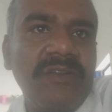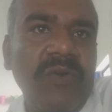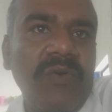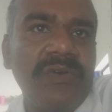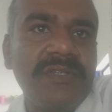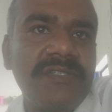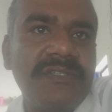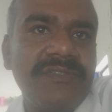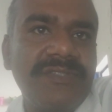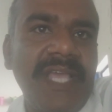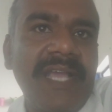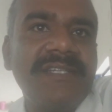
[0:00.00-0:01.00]
coach
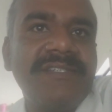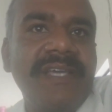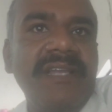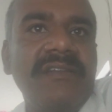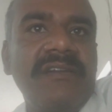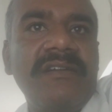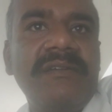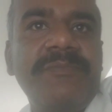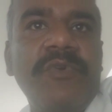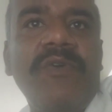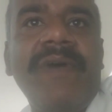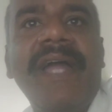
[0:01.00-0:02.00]
Zac Taylor
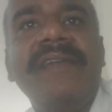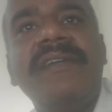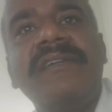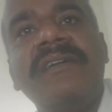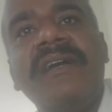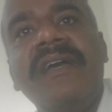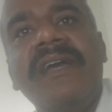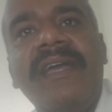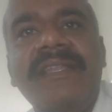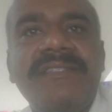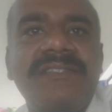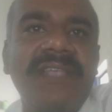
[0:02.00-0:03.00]
provided
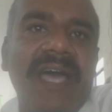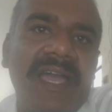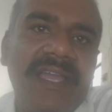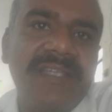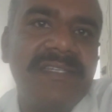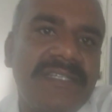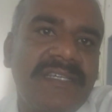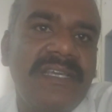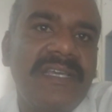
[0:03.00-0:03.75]
insight